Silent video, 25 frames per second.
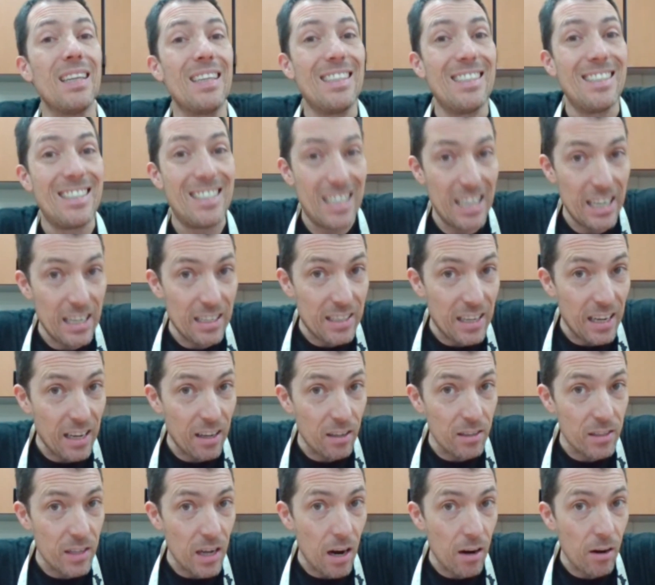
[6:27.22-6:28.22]

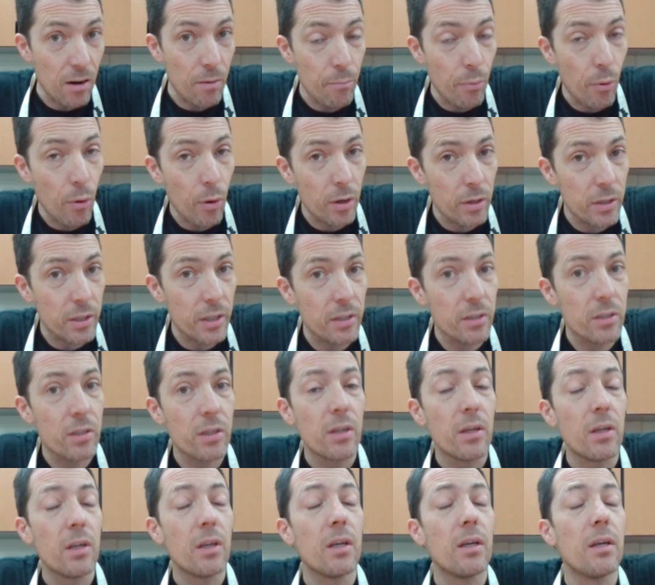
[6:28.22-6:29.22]
Details are important.
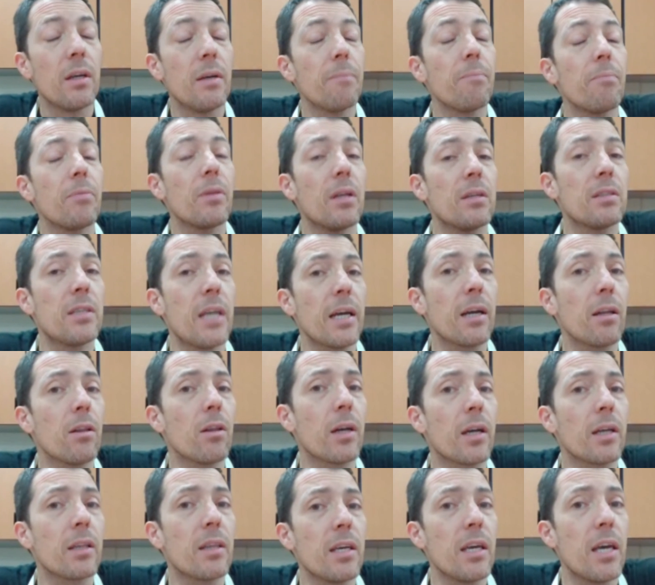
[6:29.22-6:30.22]
Take a
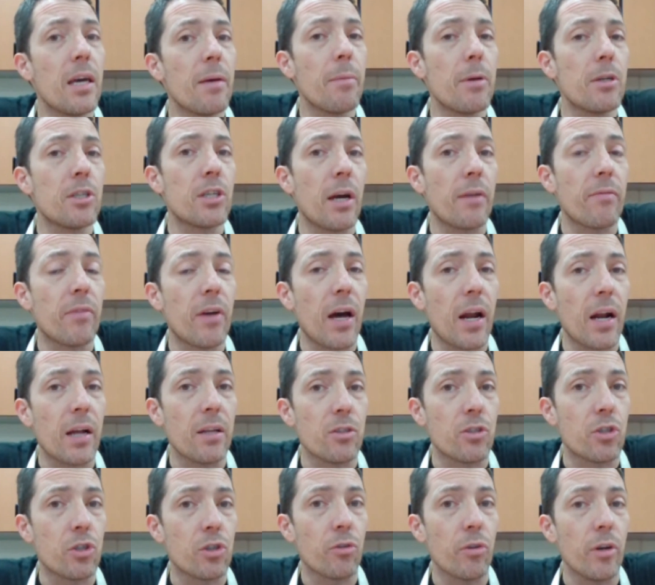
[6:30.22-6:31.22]
look at the image I've got
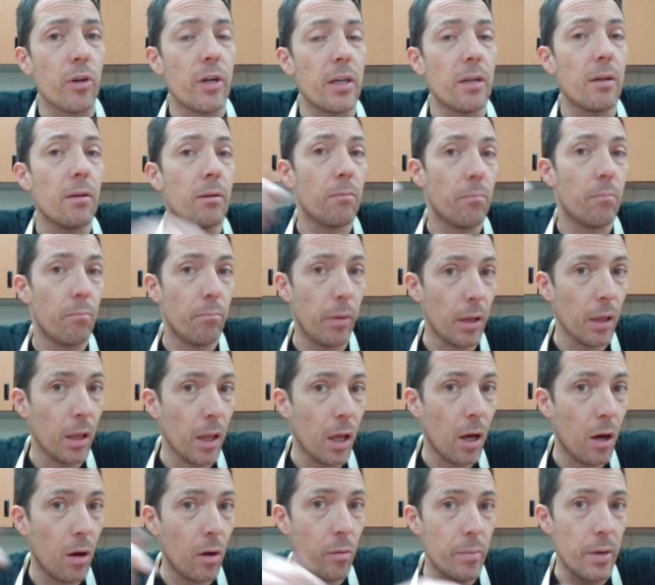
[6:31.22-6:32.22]
on screen
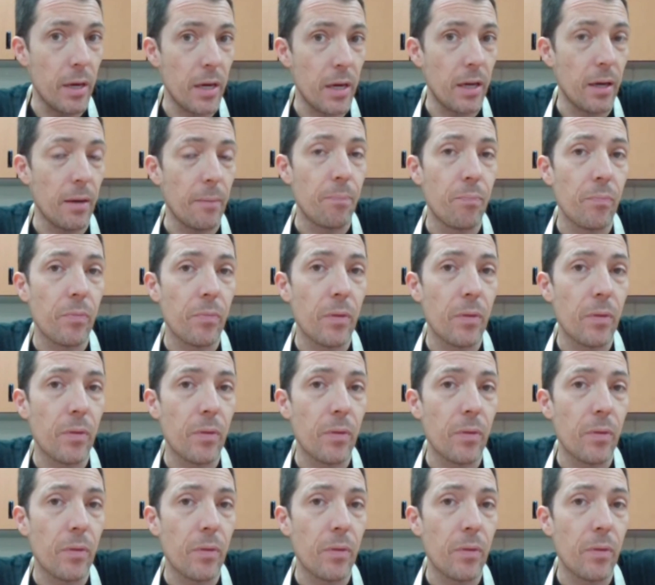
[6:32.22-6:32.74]
below me.